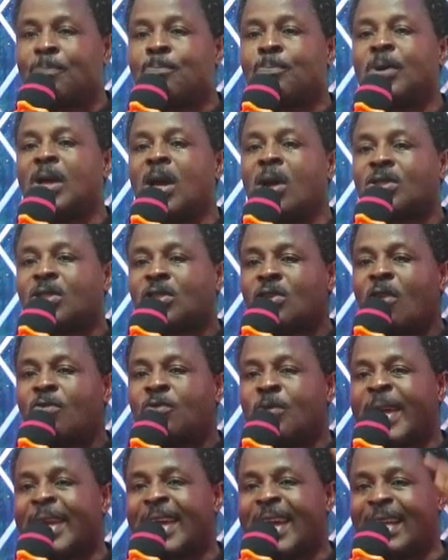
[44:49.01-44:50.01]
plots of
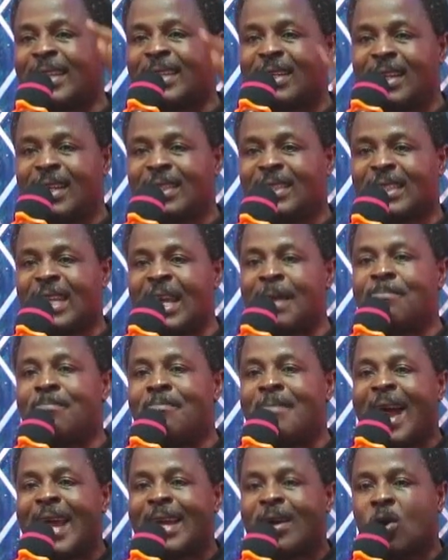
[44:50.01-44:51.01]
wickedness in
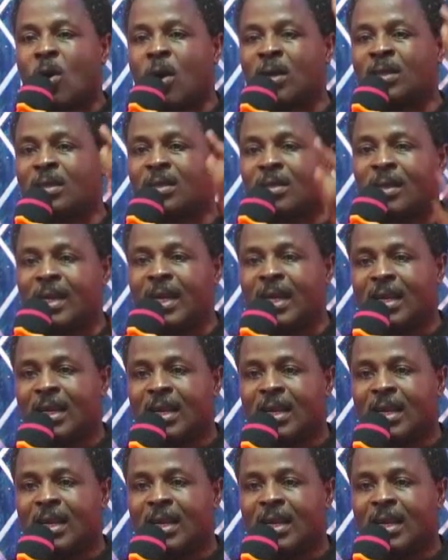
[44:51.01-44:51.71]
my country,